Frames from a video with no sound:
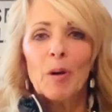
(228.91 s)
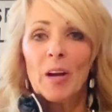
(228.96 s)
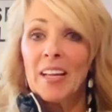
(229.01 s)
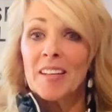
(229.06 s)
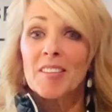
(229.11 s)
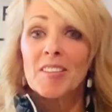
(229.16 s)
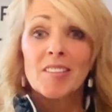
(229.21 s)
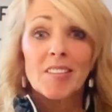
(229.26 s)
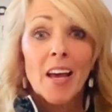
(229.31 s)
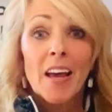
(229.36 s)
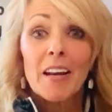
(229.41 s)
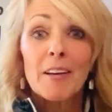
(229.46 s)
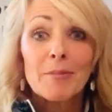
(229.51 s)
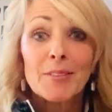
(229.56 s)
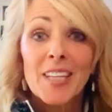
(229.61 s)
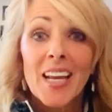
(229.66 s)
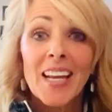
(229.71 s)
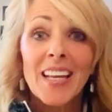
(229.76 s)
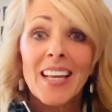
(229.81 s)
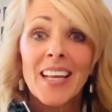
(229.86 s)
Instead of
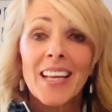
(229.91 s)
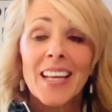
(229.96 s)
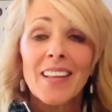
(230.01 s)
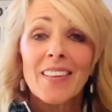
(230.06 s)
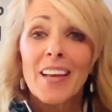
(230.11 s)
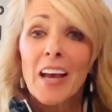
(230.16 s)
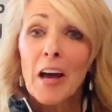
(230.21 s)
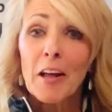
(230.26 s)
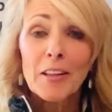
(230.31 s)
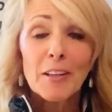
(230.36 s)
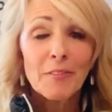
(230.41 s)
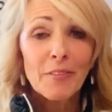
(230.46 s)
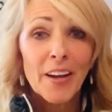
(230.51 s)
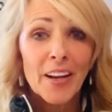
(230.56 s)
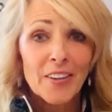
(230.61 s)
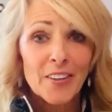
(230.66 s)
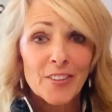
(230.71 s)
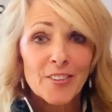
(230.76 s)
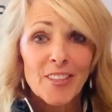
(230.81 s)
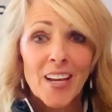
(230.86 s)
taking the
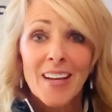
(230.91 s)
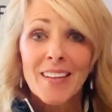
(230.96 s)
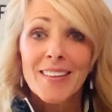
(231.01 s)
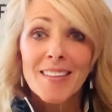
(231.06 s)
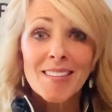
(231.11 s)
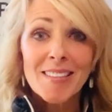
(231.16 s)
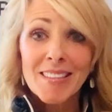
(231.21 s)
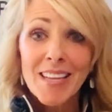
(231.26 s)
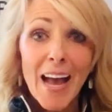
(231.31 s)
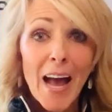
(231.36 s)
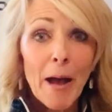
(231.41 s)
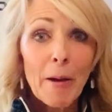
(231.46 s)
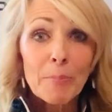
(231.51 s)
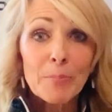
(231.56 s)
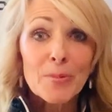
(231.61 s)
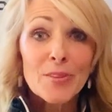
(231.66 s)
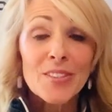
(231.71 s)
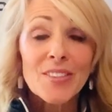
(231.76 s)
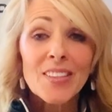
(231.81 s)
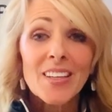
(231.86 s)
elevator, take the
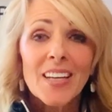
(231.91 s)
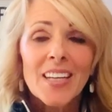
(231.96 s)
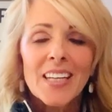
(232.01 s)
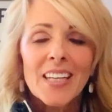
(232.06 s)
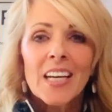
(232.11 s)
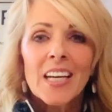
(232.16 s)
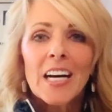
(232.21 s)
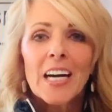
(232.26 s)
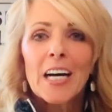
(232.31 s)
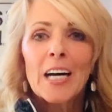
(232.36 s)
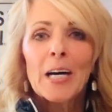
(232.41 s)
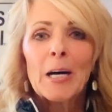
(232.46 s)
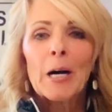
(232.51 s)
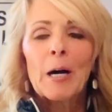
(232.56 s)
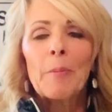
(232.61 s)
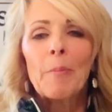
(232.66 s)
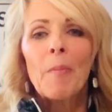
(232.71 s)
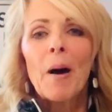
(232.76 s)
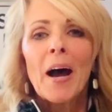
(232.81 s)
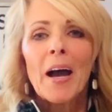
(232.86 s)
steps.
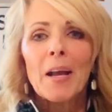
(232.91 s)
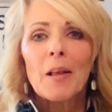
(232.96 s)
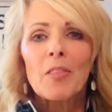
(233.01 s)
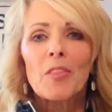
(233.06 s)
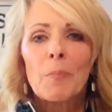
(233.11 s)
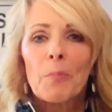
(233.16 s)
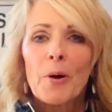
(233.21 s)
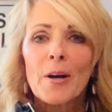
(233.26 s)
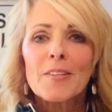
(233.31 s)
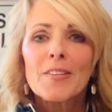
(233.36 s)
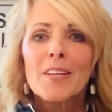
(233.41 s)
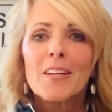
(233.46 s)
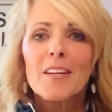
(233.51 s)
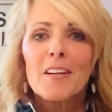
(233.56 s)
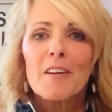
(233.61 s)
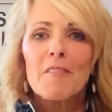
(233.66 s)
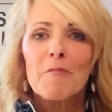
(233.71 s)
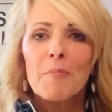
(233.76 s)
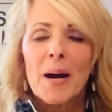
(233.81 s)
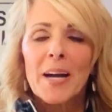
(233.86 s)
The
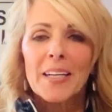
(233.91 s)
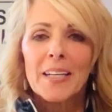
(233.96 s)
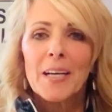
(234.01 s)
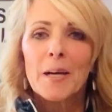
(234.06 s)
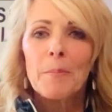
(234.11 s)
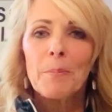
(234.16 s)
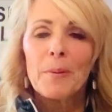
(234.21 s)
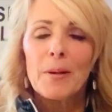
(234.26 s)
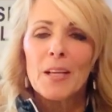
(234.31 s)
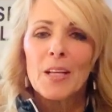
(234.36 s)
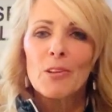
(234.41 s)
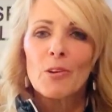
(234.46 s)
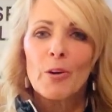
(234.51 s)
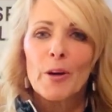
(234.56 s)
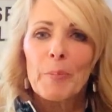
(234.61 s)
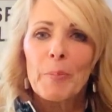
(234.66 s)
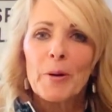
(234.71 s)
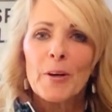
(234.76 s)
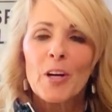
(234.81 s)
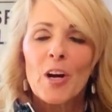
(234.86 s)
president of my company,
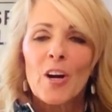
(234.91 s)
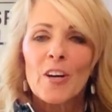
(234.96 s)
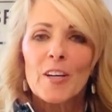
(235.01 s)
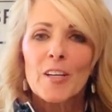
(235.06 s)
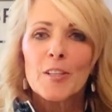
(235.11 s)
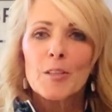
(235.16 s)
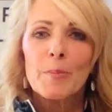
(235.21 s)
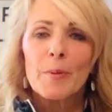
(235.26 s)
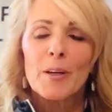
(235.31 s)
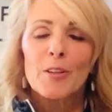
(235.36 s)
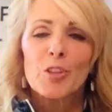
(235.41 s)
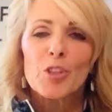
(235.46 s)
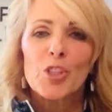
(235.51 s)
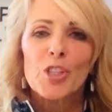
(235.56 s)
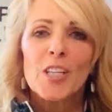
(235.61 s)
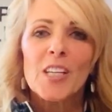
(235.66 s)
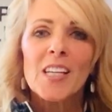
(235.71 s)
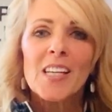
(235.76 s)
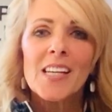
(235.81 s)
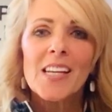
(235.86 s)
Lori Burkhart Isabel,
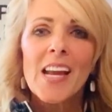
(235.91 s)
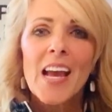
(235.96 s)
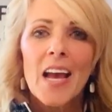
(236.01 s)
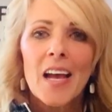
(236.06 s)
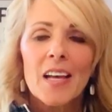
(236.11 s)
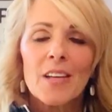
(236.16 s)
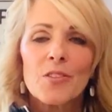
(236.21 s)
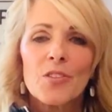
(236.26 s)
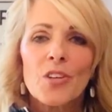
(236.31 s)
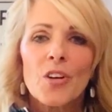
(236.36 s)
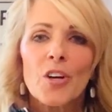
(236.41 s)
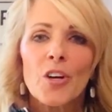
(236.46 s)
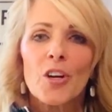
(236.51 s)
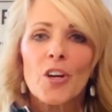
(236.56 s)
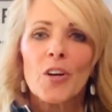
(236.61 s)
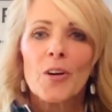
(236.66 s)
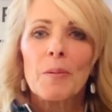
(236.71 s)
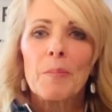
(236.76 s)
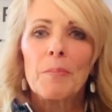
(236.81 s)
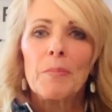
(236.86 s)
she has
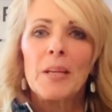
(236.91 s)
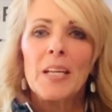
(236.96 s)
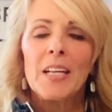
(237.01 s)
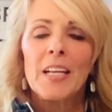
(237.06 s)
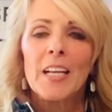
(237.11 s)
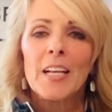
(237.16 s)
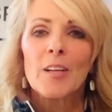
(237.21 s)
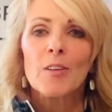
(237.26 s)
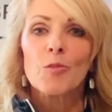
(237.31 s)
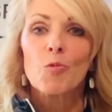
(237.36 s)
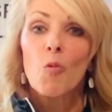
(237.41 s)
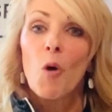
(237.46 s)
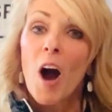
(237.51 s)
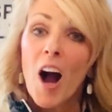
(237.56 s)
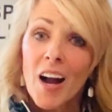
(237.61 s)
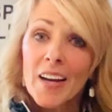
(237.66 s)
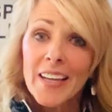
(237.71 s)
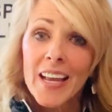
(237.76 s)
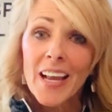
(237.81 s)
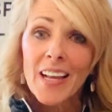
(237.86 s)
her meetings
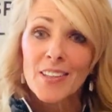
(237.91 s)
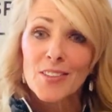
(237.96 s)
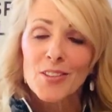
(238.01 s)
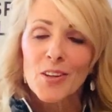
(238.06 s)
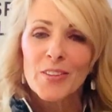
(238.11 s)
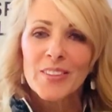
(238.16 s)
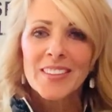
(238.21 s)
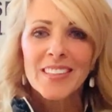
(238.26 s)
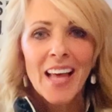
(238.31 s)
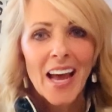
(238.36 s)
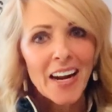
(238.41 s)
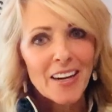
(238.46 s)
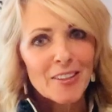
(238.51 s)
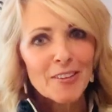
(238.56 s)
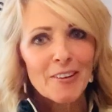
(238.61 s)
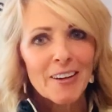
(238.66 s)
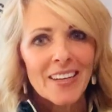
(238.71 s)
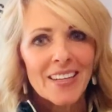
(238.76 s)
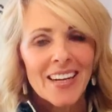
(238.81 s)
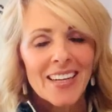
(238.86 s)
walking. So isn't that a
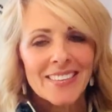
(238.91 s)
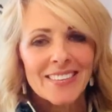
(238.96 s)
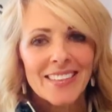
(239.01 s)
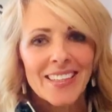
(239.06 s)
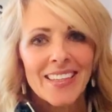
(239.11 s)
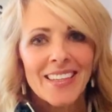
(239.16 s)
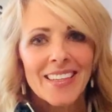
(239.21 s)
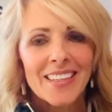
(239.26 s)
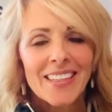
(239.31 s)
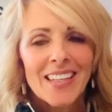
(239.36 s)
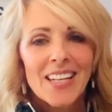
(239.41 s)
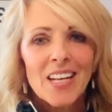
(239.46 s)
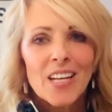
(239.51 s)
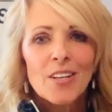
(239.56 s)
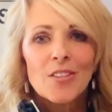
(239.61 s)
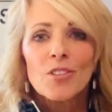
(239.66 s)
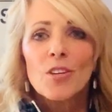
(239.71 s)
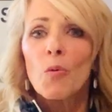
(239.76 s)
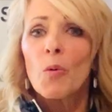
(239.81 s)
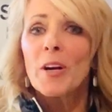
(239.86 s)
great idea?
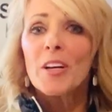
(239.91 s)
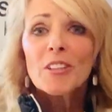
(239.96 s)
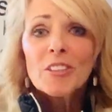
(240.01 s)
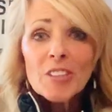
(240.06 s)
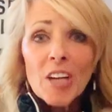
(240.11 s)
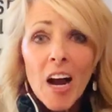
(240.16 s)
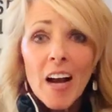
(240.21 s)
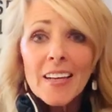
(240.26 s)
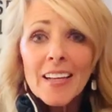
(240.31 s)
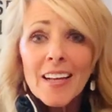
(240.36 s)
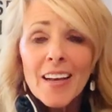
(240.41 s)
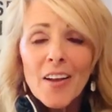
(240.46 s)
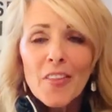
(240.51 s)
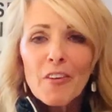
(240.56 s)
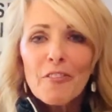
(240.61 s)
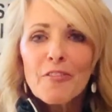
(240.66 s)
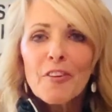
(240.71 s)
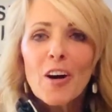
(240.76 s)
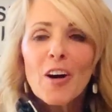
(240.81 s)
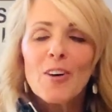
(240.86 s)
So when you're talking on
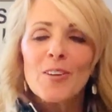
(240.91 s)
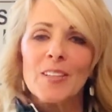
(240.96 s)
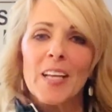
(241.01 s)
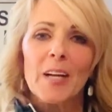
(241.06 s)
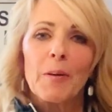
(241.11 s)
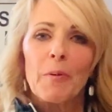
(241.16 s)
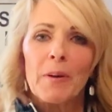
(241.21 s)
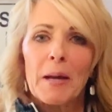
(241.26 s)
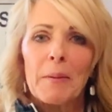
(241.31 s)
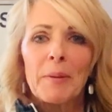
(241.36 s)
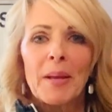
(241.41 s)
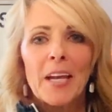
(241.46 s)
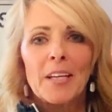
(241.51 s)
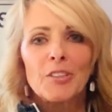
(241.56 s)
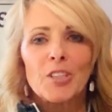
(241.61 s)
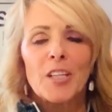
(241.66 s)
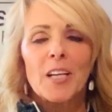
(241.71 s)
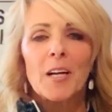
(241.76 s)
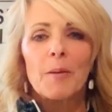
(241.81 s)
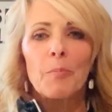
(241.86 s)
the phone, like when I'm
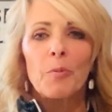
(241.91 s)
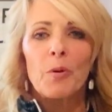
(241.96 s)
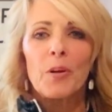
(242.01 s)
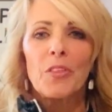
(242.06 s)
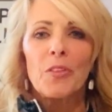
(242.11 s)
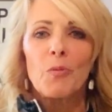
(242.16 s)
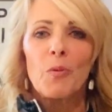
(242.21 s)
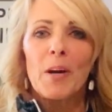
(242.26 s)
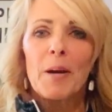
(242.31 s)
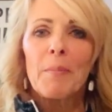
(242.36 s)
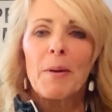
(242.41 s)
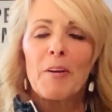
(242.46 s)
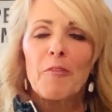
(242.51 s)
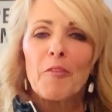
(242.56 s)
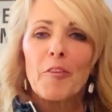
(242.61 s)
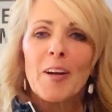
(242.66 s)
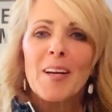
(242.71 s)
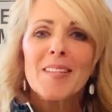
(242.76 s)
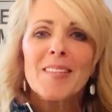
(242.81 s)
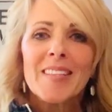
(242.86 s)
catching up with one of my
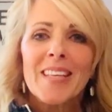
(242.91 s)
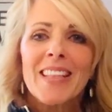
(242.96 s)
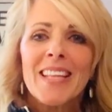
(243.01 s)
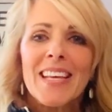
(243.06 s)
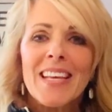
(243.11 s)
friends in the